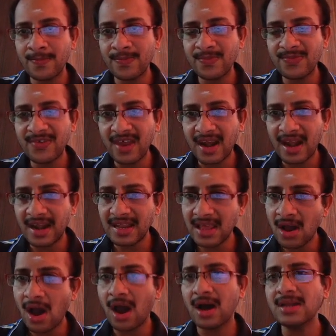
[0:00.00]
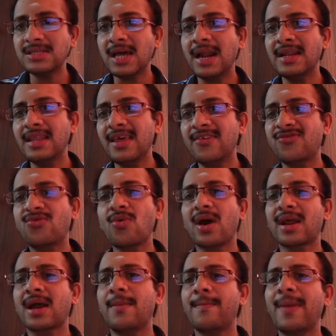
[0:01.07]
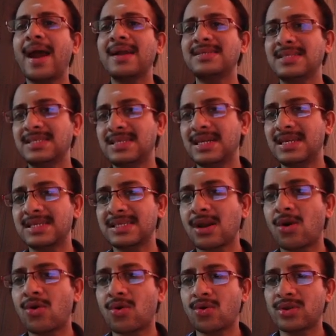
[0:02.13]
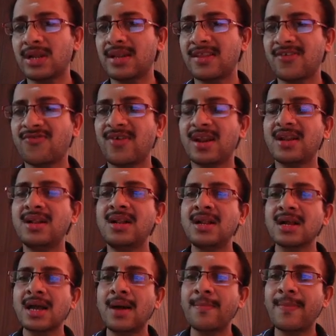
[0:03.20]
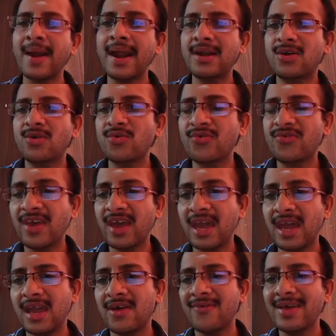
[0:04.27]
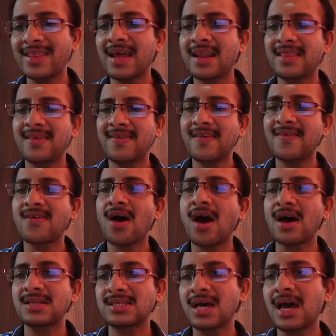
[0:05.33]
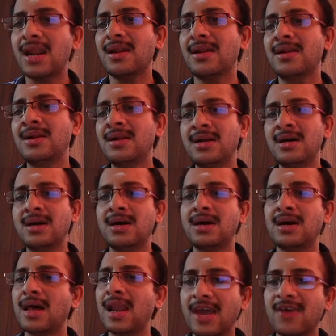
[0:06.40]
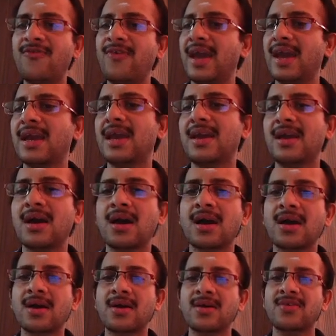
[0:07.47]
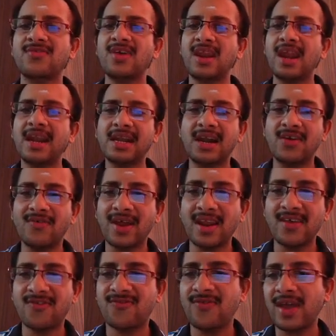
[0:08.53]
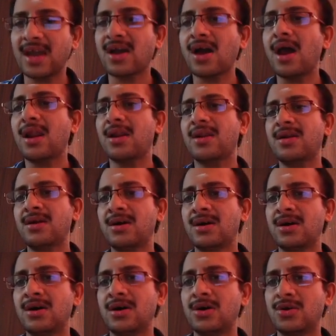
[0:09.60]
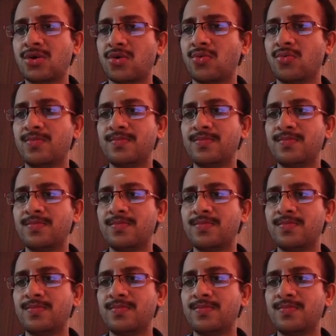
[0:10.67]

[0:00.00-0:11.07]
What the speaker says: generate the horse, and these two are compared, since it is ground truth and this one compared, to say whether this is horse or like fake, generated one is fake or true.